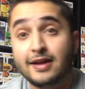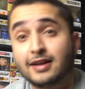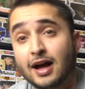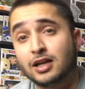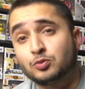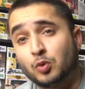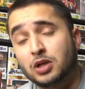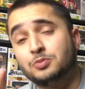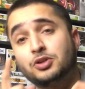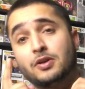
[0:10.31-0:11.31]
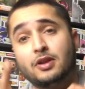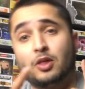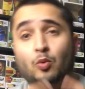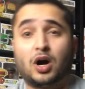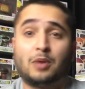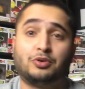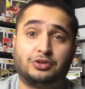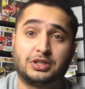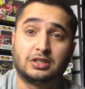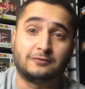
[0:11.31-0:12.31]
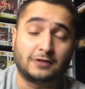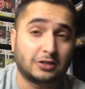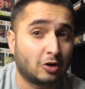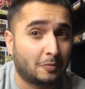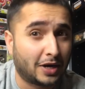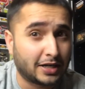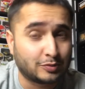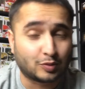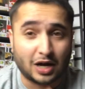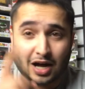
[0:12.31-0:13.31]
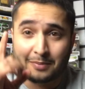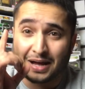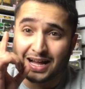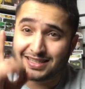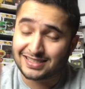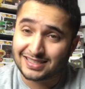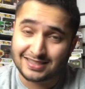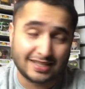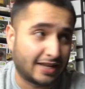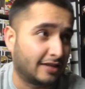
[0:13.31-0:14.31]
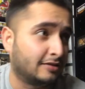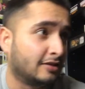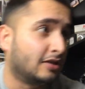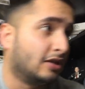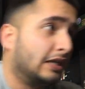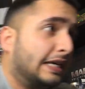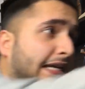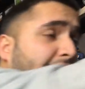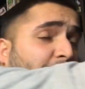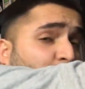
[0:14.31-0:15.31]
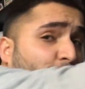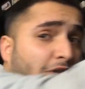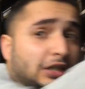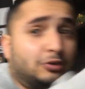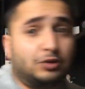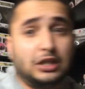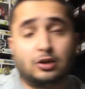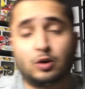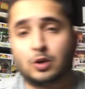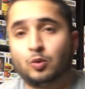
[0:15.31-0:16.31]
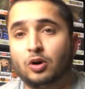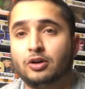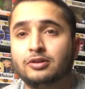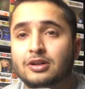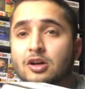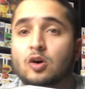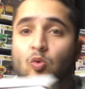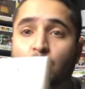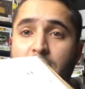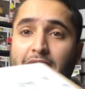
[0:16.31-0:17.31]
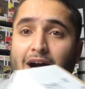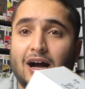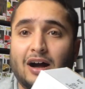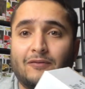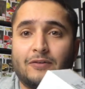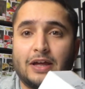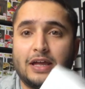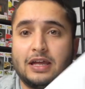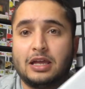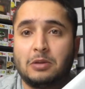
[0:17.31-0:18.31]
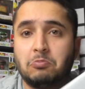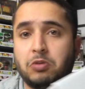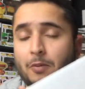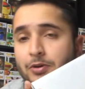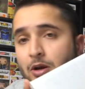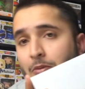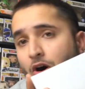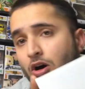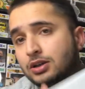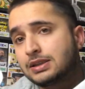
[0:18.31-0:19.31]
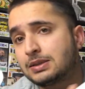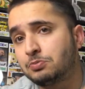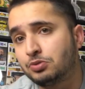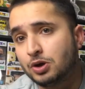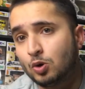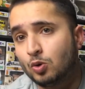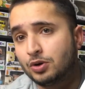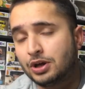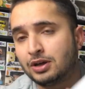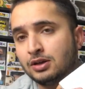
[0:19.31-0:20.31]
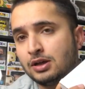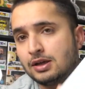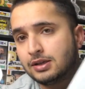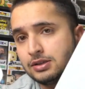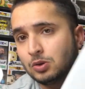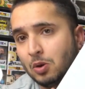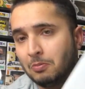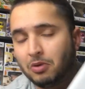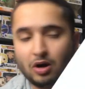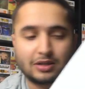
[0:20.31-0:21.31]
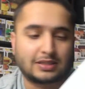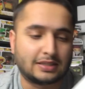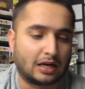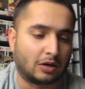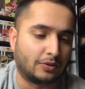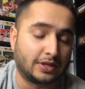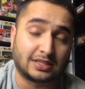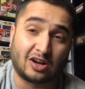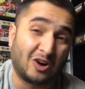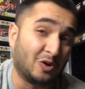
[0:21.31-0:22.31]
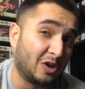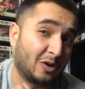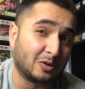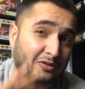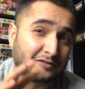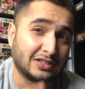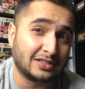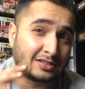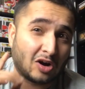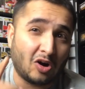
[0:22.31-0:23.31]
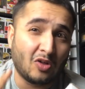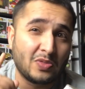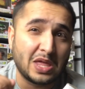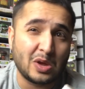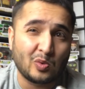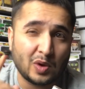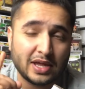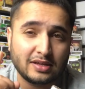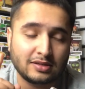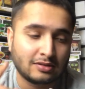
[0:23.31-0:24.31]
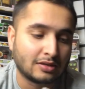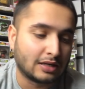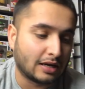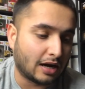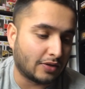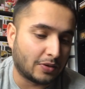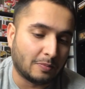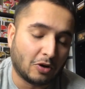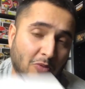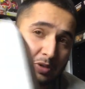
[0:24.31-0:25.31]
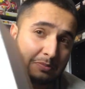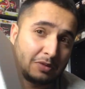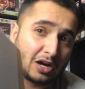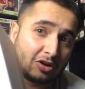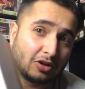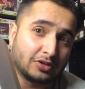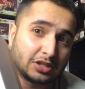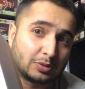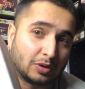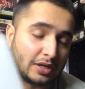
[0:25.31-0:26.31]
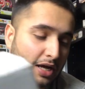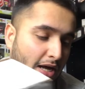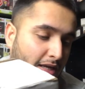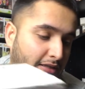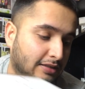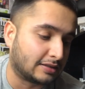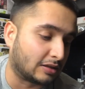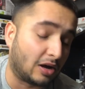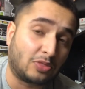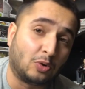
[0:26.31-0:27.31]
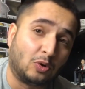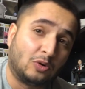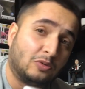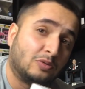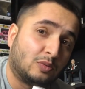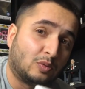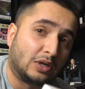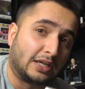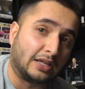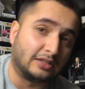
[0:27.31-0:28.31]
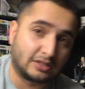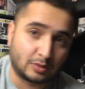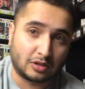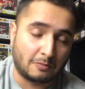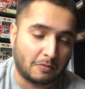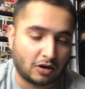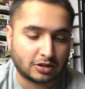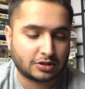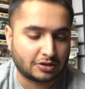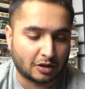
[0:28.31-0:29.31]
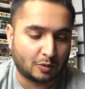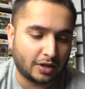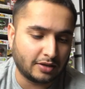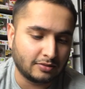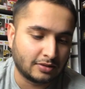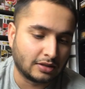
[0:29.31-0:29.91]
Hey guys, welcome to another Wahab Originals video. My name is Wahab and today it's a really quick one. We have a pop in a box pre-order to unbox. Now there's a whole load of these on their way at the moment, but I got this one early, so I thought we'll get this one unboxed straight away.